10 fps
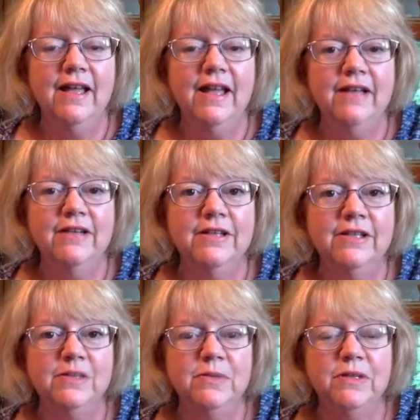And
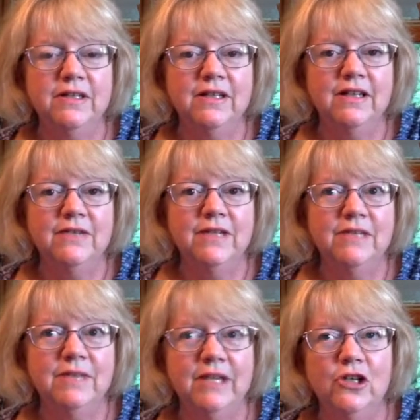this book that I read
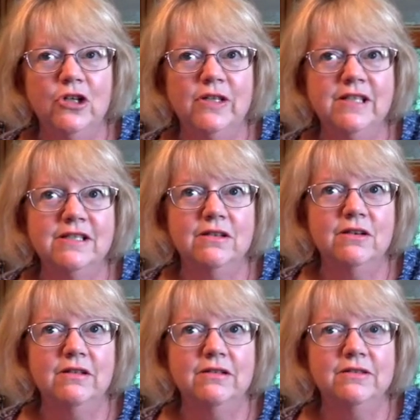by her is
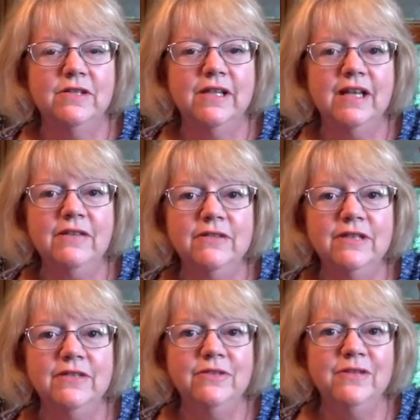called Creative
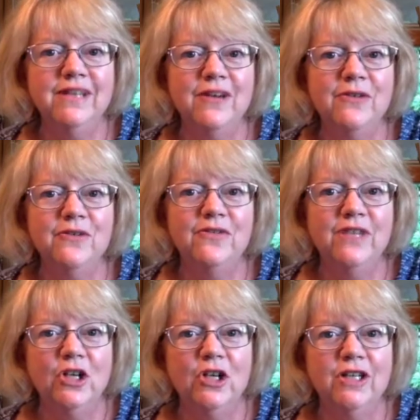Living Without
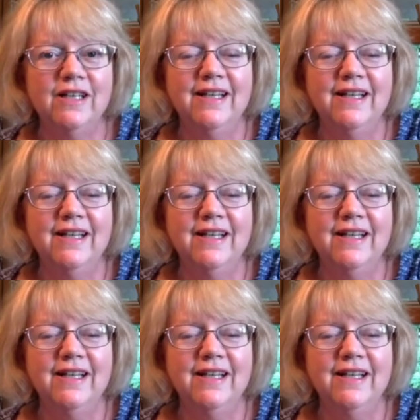Fear.